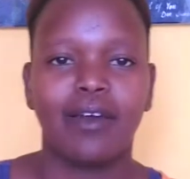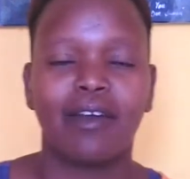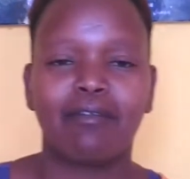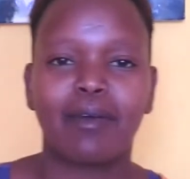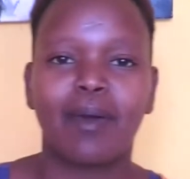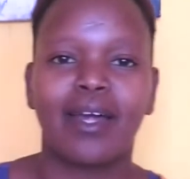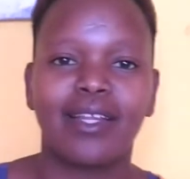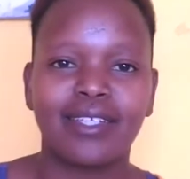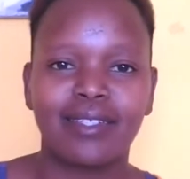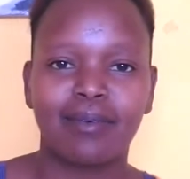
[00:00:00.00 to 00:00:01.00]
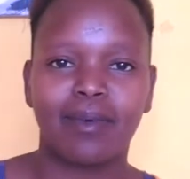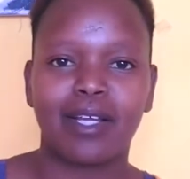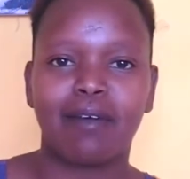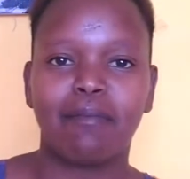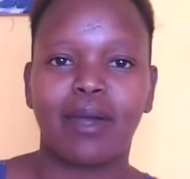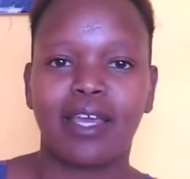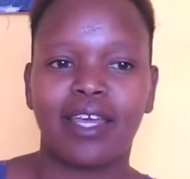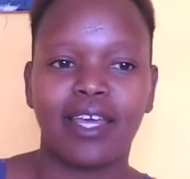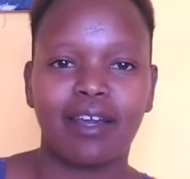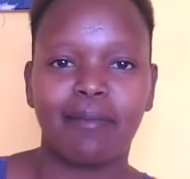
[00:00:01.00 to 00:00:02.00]
everyone, welcome back
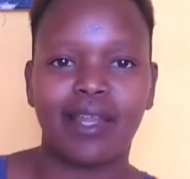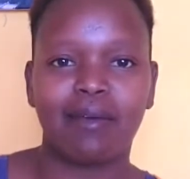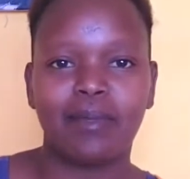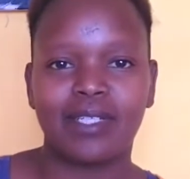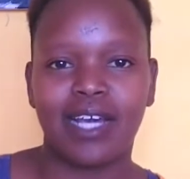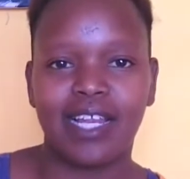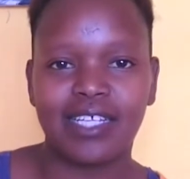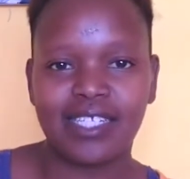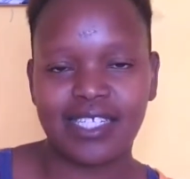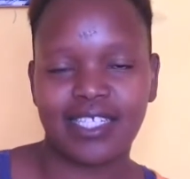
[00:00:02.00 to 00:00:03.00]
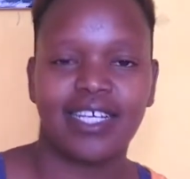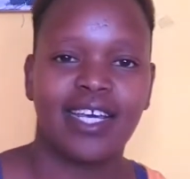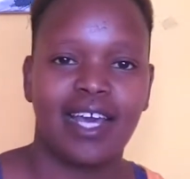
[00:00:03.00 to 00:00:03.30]
here. My name is Alice.